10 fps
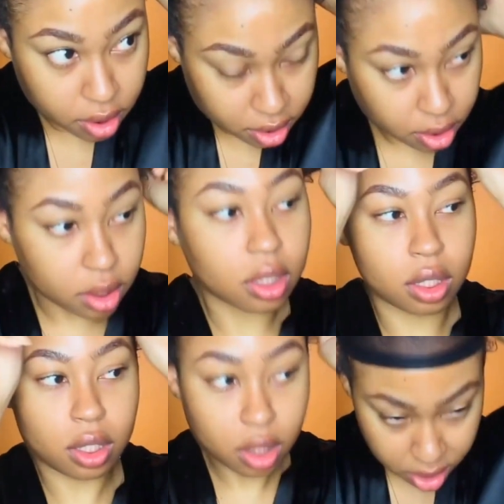So I'm
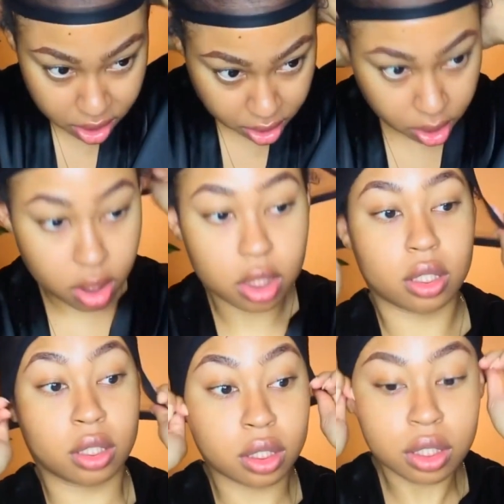just going to be using a black
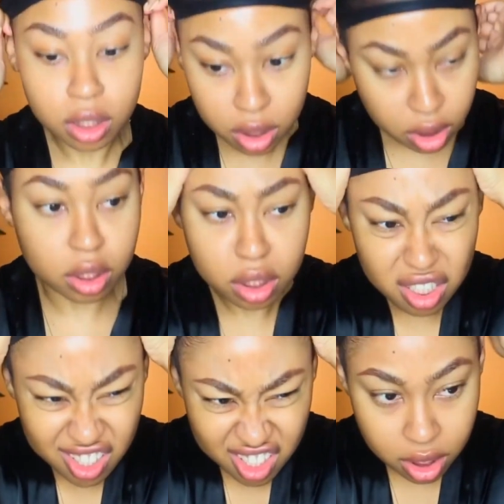cap, nothing
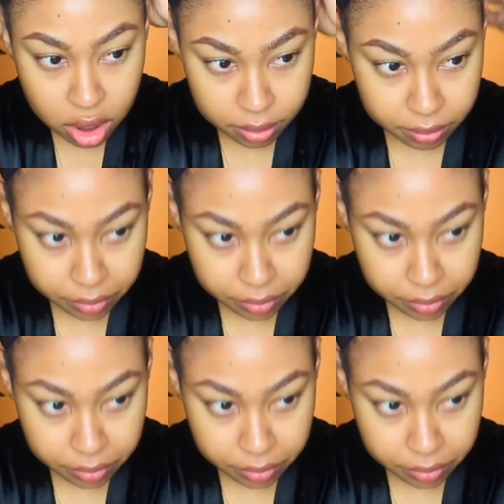special.